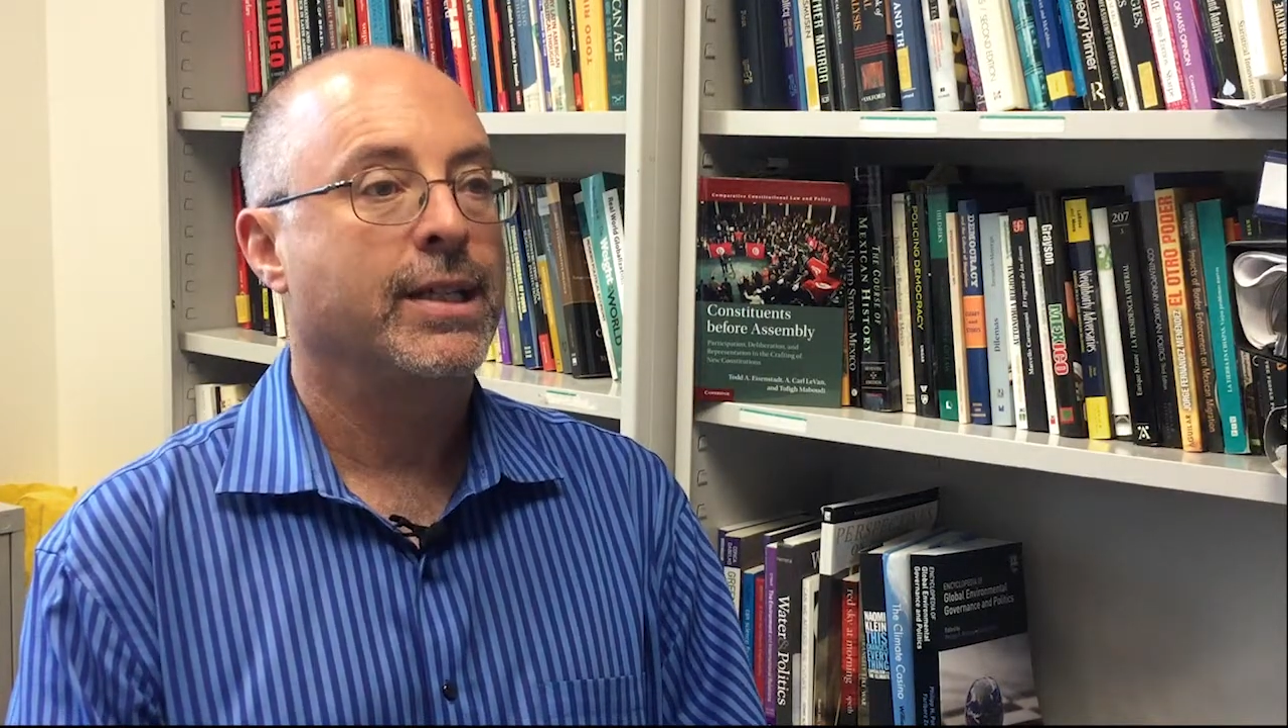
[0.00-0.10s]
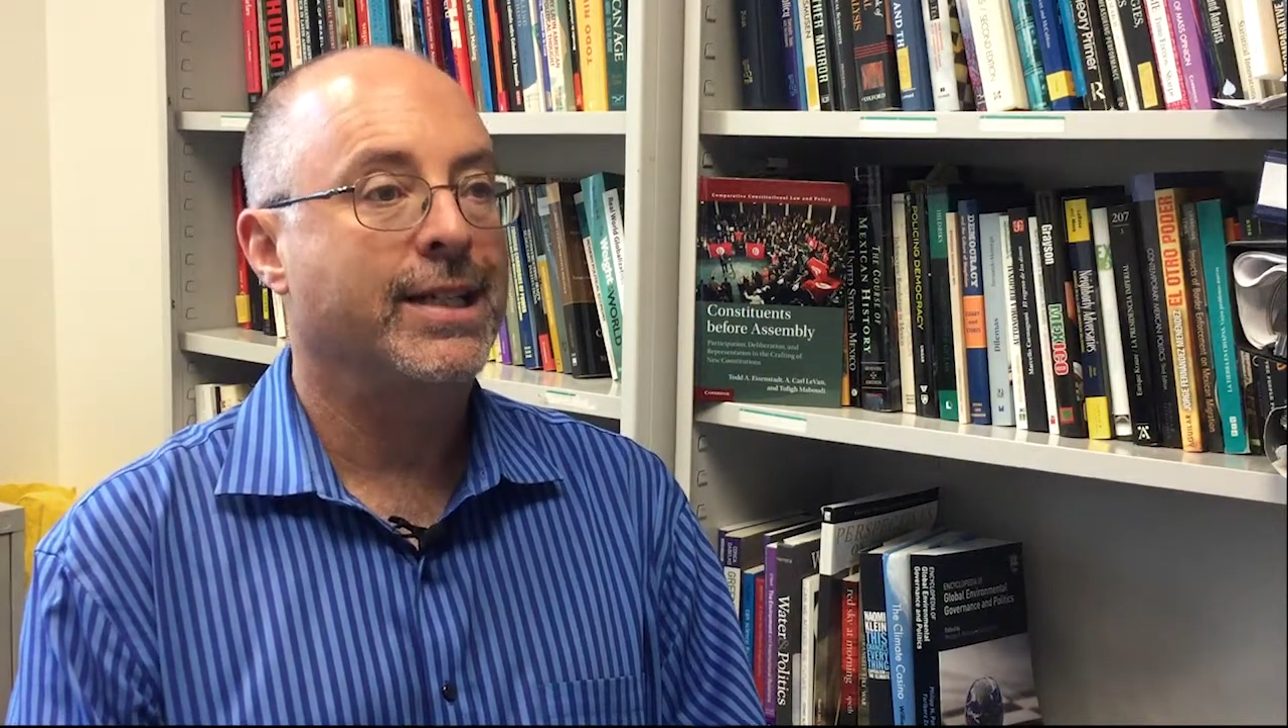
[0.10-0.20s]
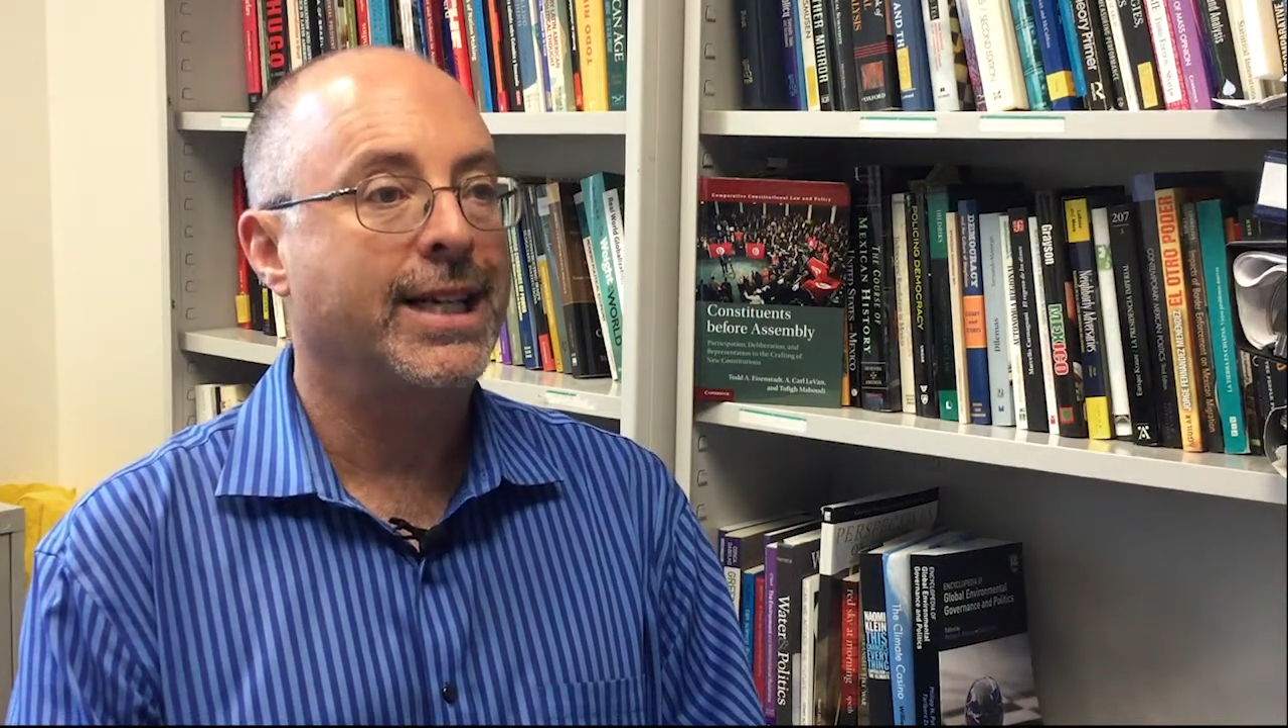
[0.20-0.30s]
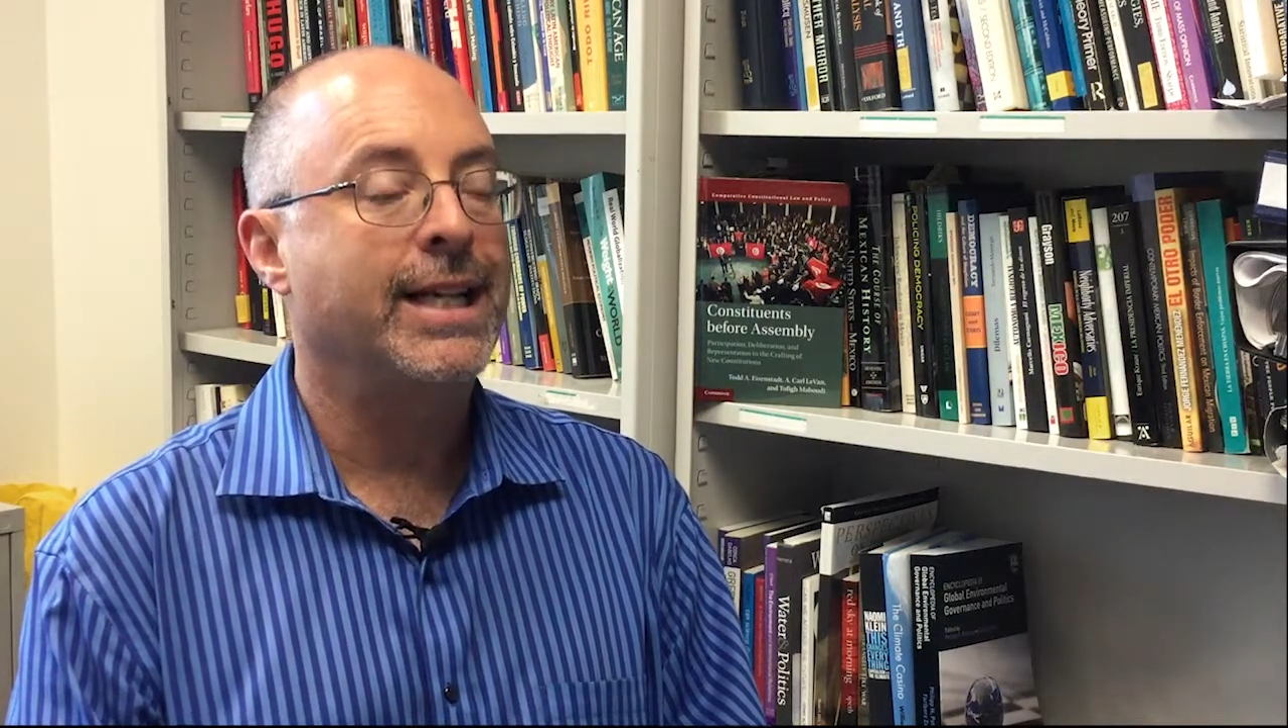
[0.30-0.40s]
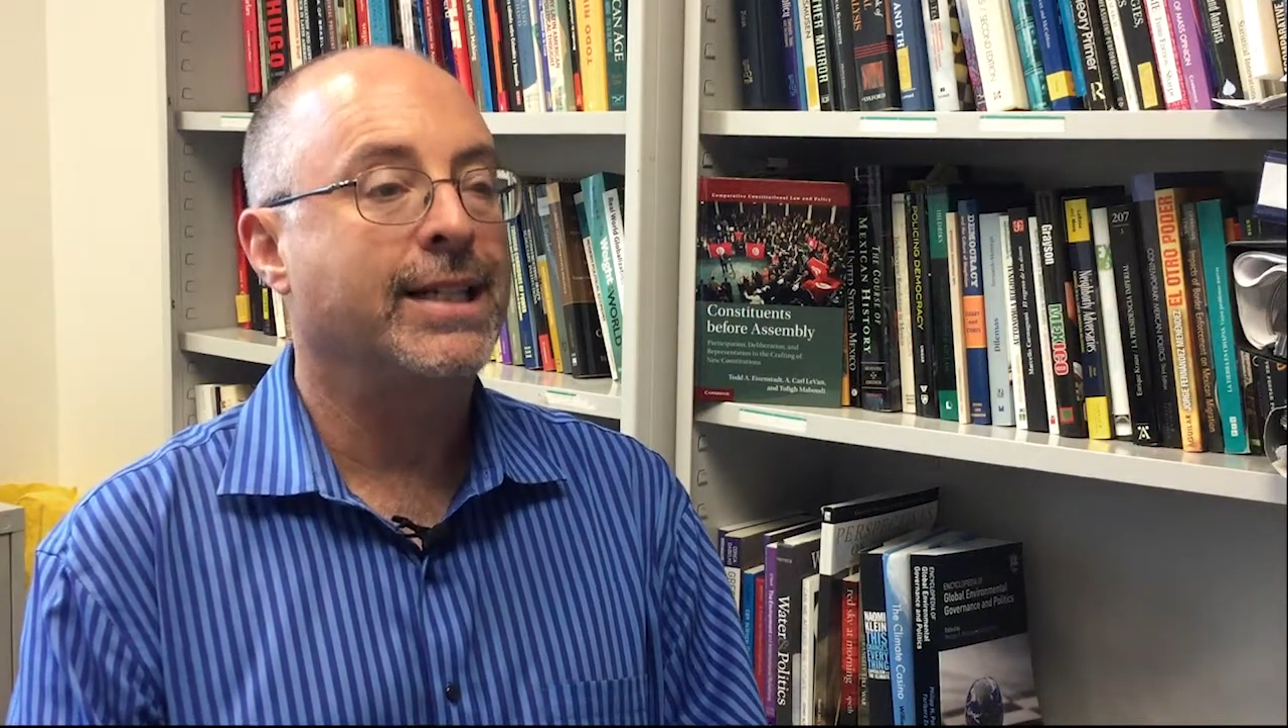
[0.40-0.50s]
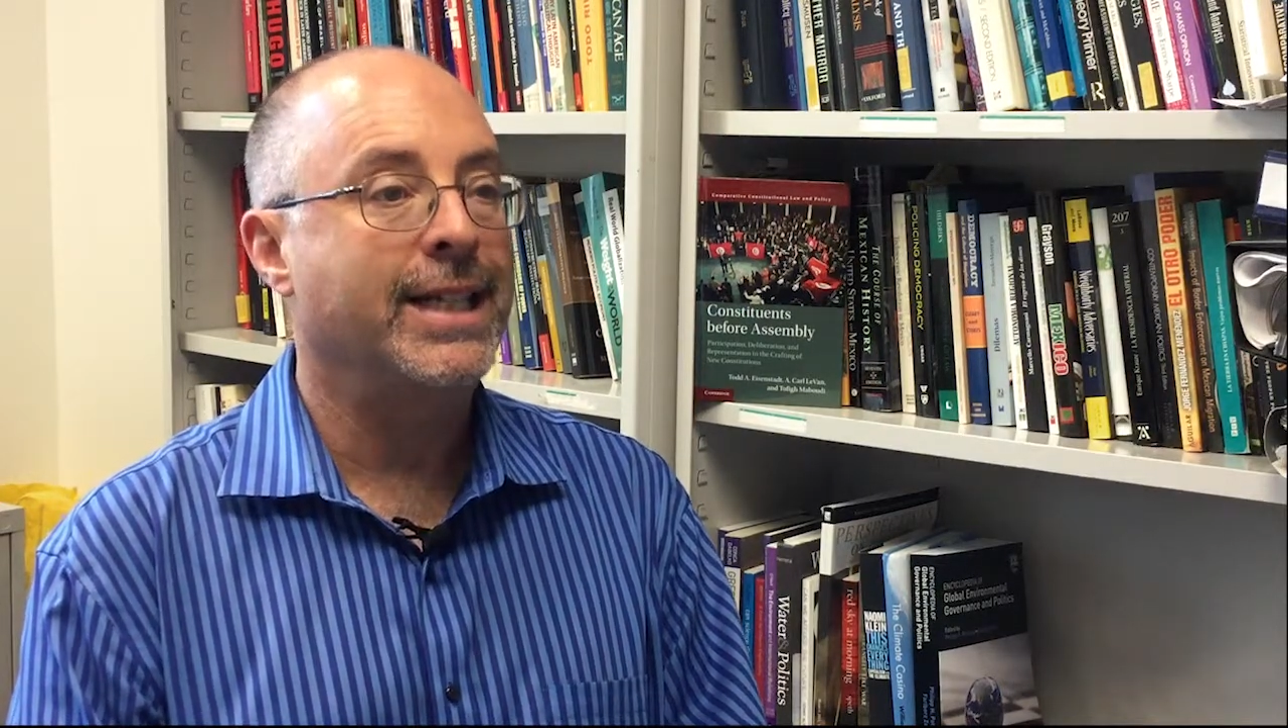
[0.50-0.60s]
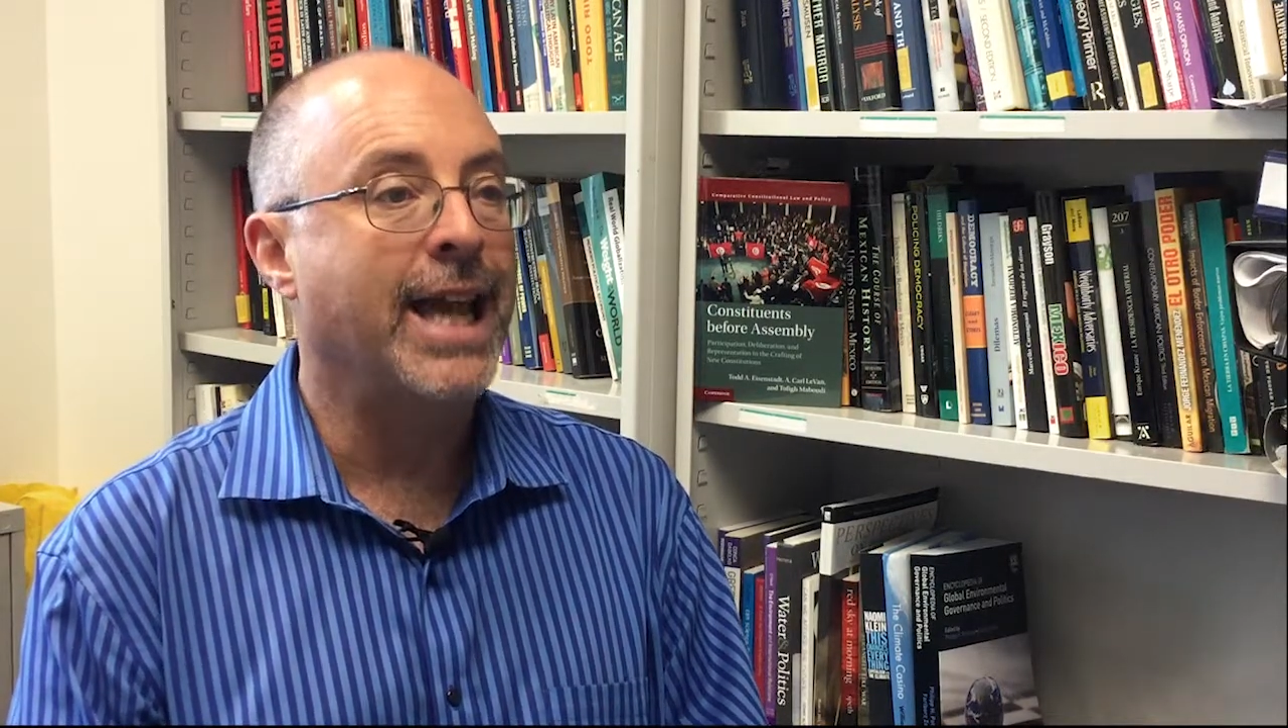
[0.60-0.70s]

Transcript: sitting